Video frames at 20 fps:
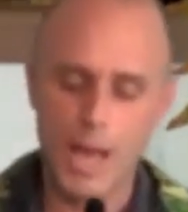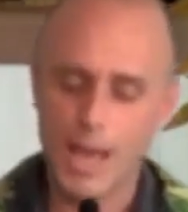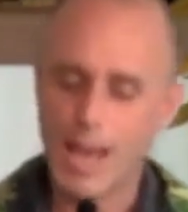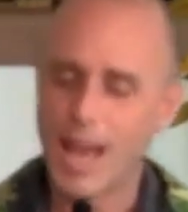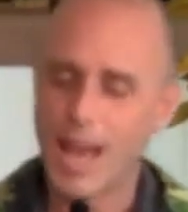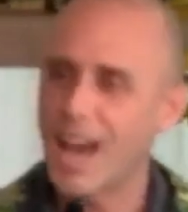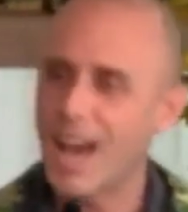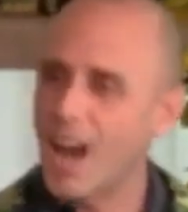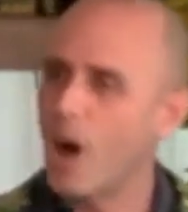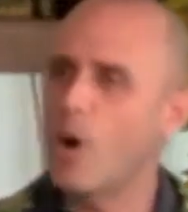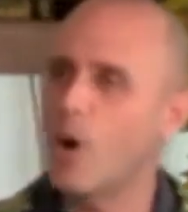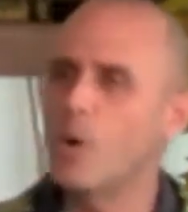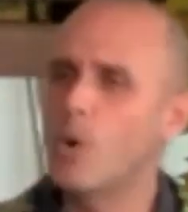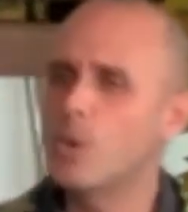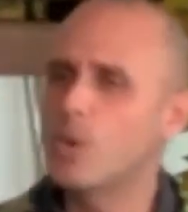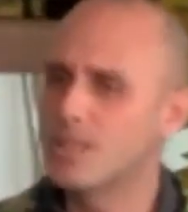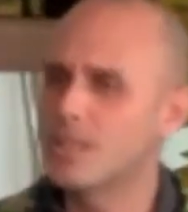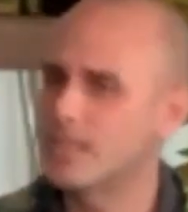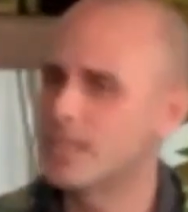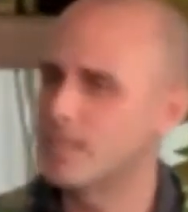How
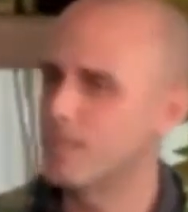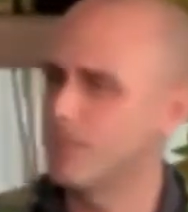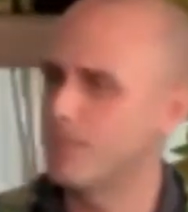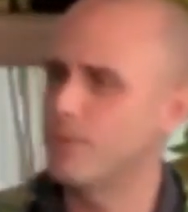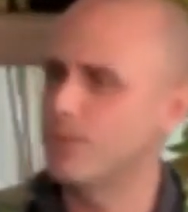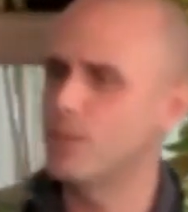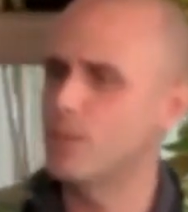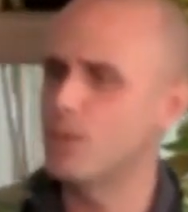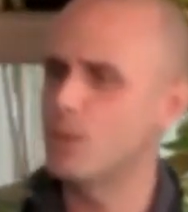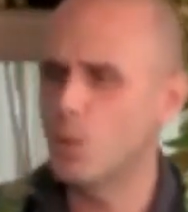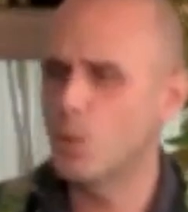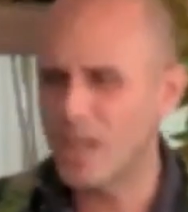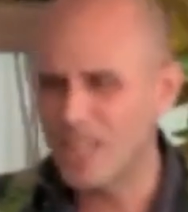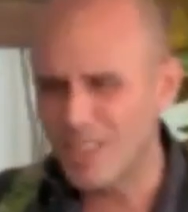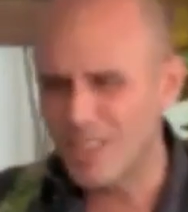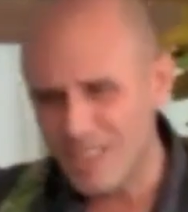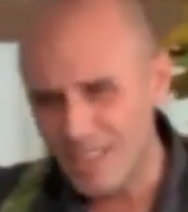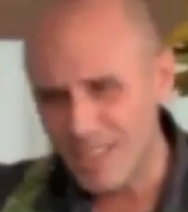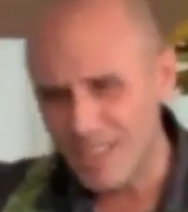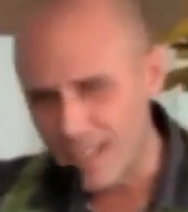does it feel
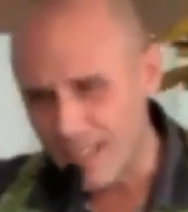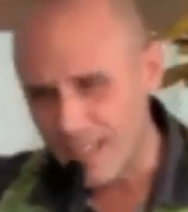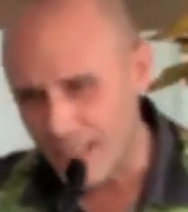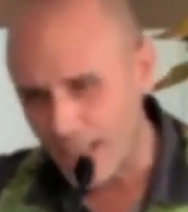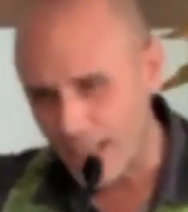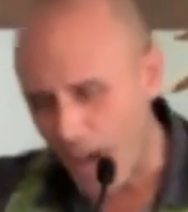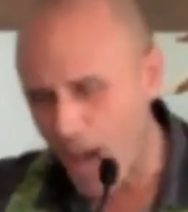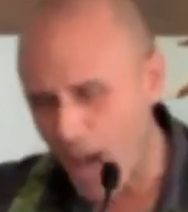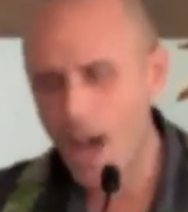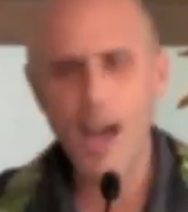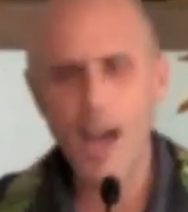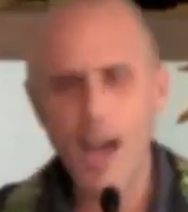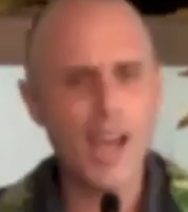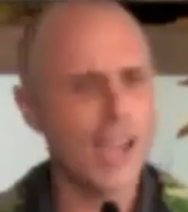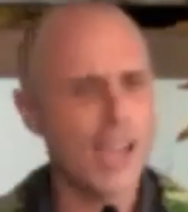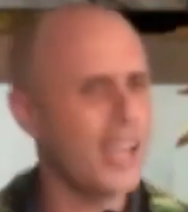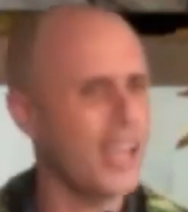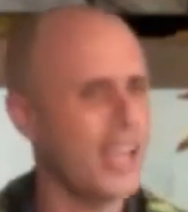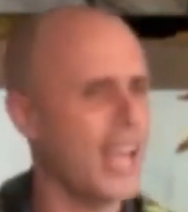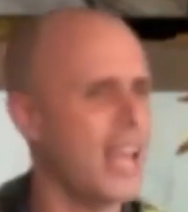when
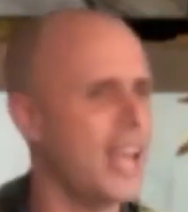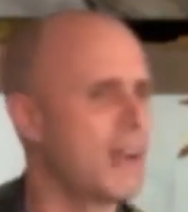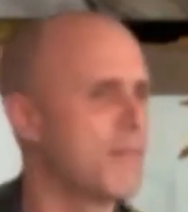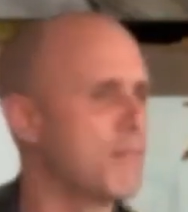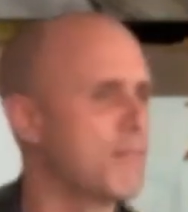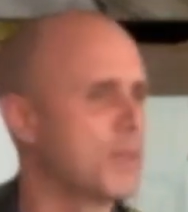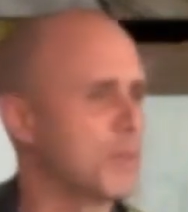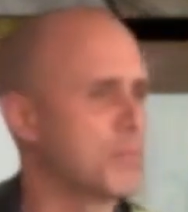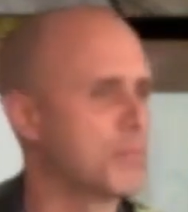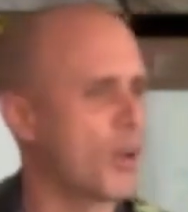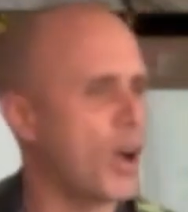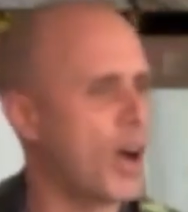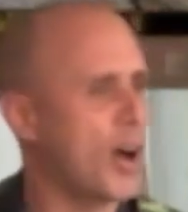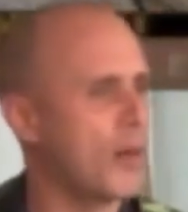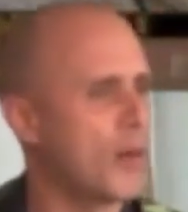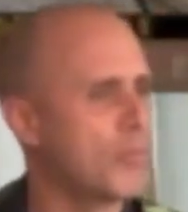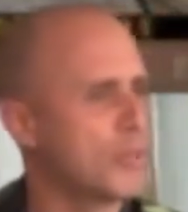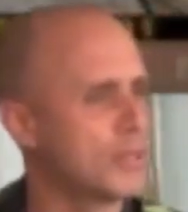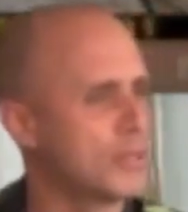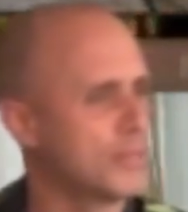I am the
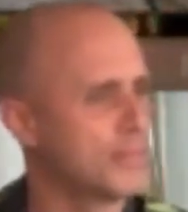problem?